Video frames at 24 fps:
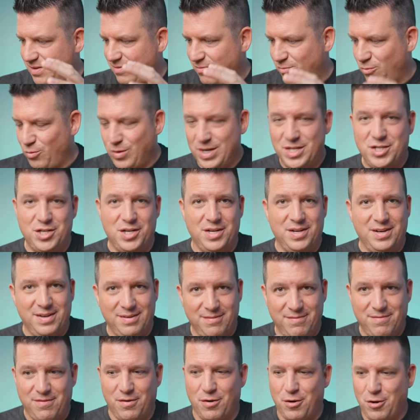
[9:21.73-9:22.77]
rigid
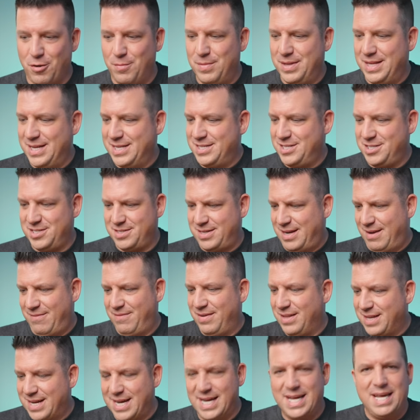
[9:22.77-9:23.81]
and firm. And that just I
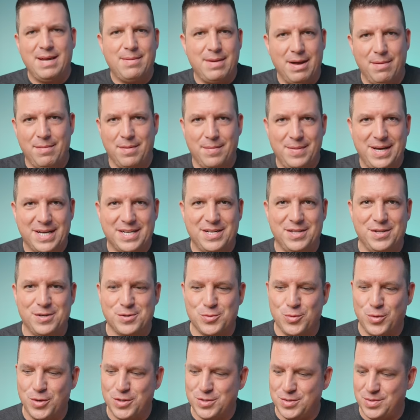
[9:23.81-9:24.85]
feel like I keep coming back to
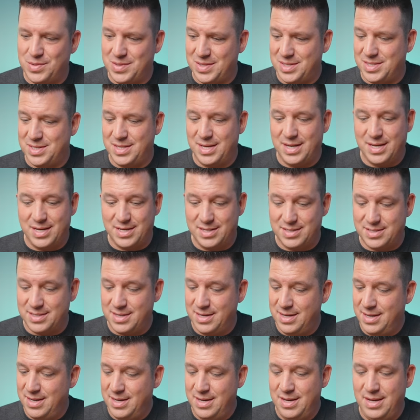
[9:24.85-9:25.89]
those words with this thing because
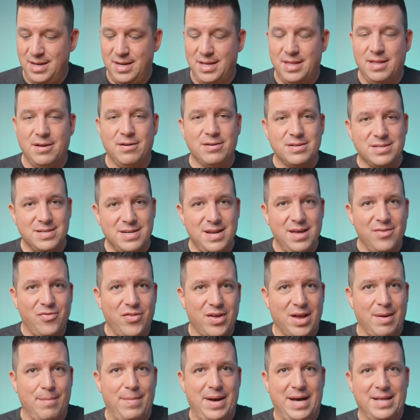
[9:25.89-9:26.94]
there is
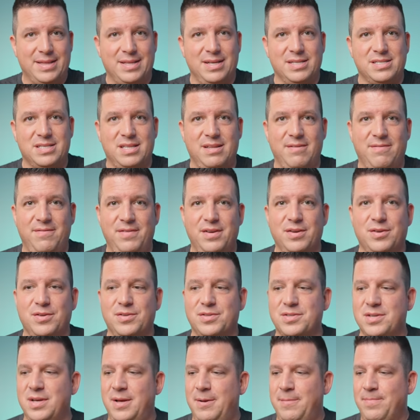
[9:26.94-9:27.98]
nothing about this that
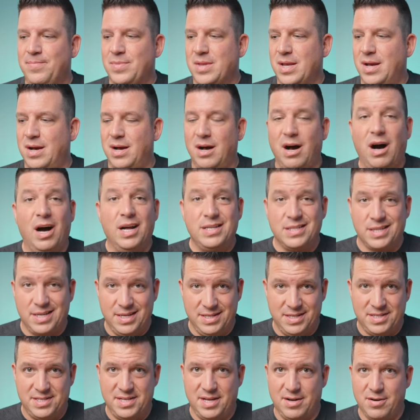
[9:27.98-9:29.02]
feels uh,
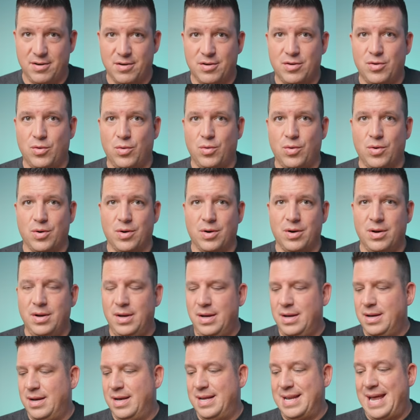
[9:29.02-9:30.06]
unconsidered or
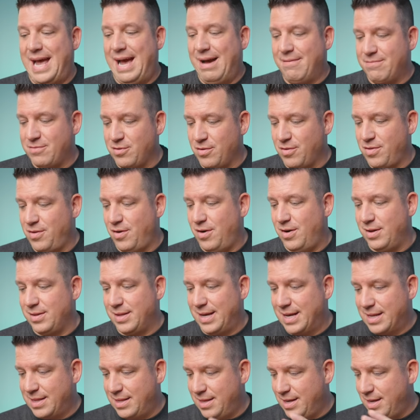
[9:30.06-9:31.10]
an afterthought.
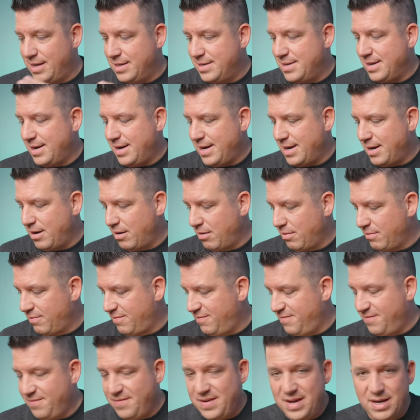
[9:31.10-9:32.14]
Like the entire
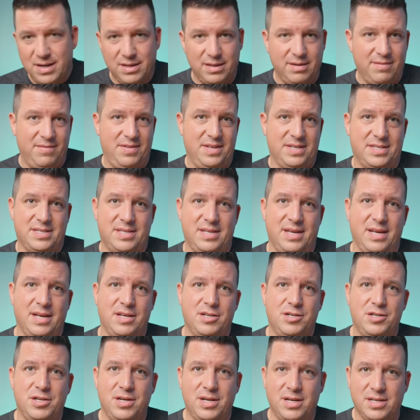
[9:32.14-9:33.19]
feel of this
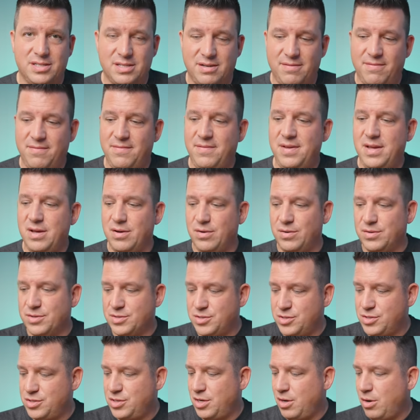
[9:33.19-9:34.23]
thing just feels
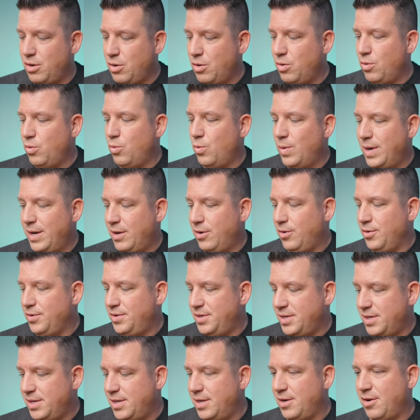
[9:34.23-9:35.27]
so well
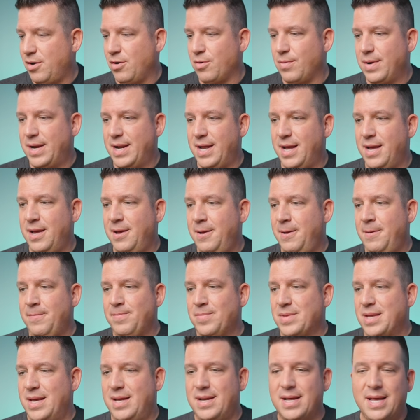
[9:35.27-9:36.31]
done already.
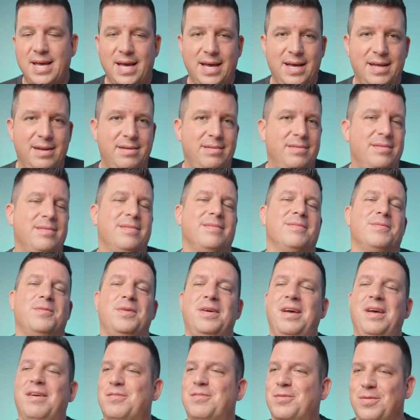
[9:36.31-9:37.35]
And again,
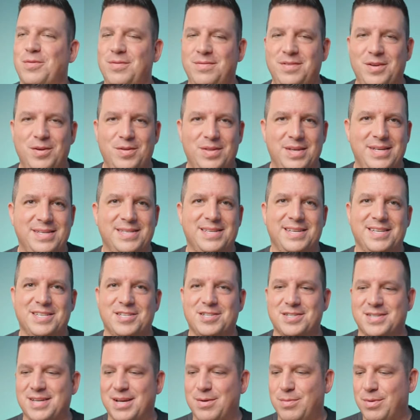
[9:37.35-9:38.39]
we have to review these things
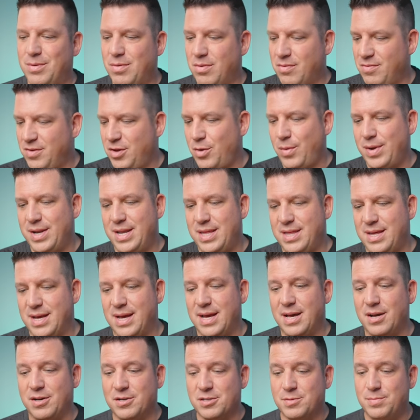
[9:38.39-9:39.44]
just like we review anything
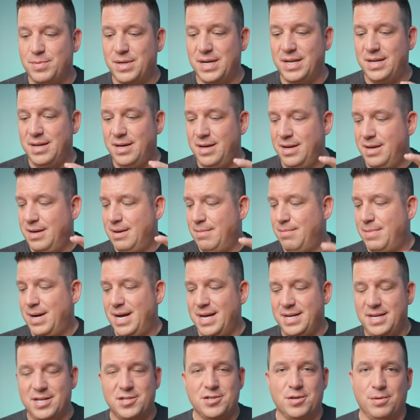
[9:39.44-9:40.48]
else. But my
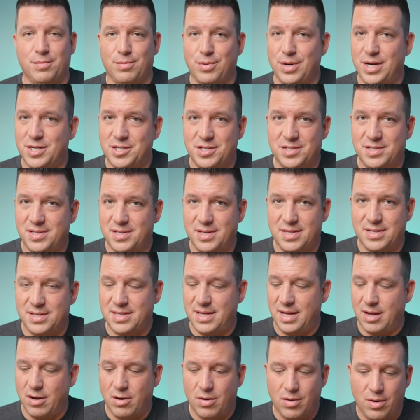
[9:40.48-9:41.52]
initial impressions of this
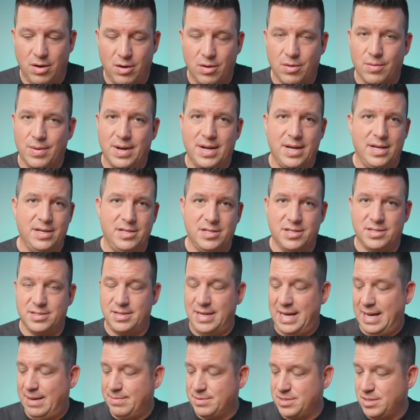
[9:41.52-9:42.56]
thing are already just
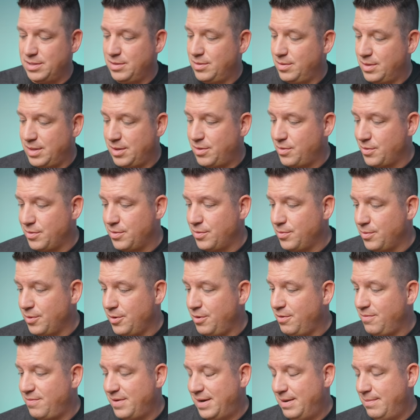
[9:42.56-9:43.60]
absolutely through the
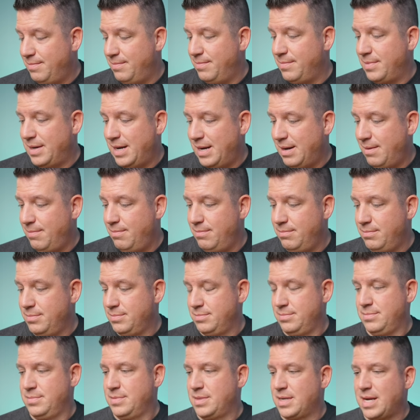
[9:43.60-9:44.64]
roof. I'm I'm
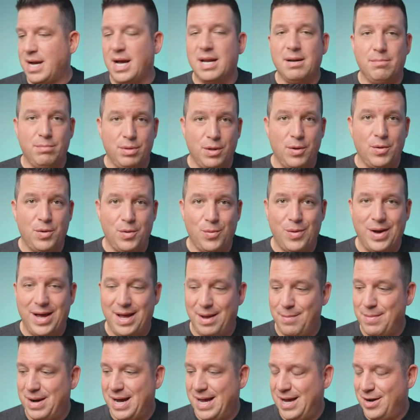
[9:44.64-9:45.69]
kind of blown
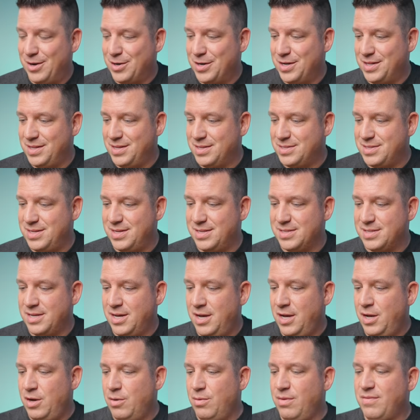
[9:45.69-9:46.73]
away by how good this is.
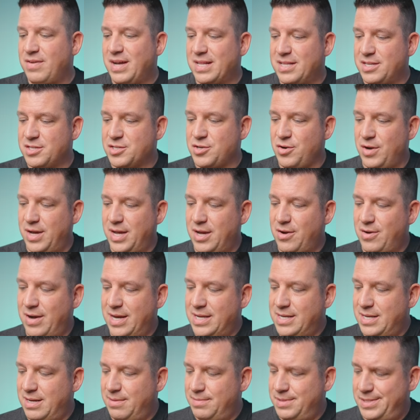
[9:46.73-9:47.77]
We've got the screen
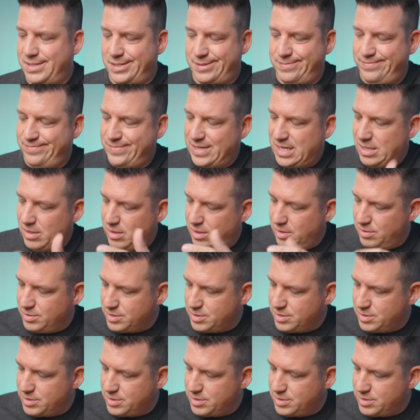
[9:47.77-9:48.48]
cranked up to I don't know